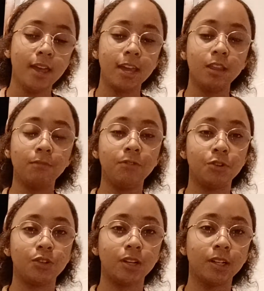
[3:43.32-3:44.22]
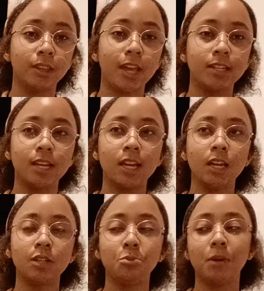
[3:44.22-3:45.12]
in the future, taking
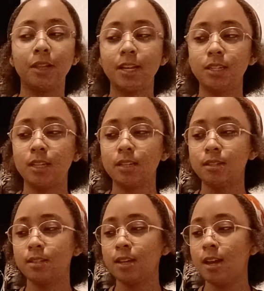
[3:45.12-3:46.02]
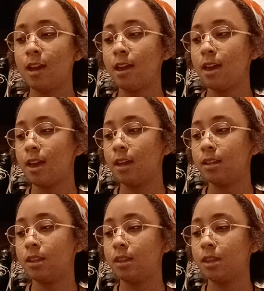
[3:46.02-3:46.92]
it to my lessons.
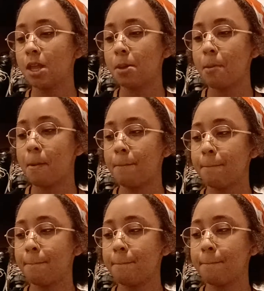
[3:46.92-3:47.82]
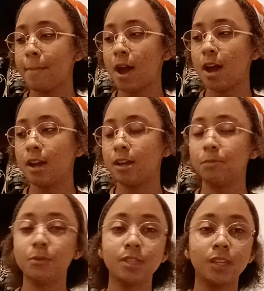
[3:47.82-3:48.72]
And I
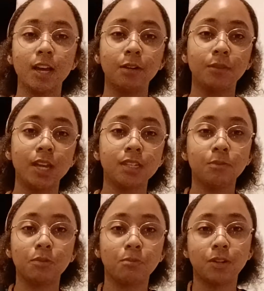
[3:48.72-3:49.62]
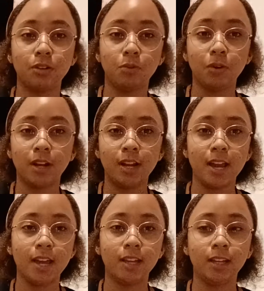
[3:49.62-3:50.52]
recently had a lesson with Richter Noren,
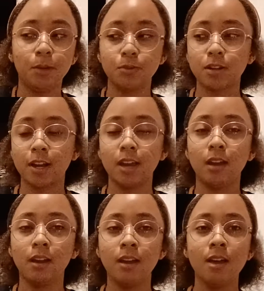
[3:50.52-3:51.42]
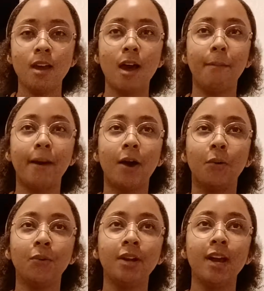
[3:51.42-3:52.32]
and he was talking about
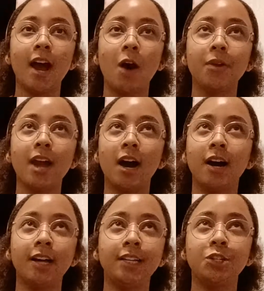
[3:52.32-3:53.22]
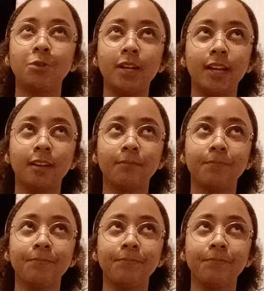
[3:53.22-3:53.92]
how, I need training,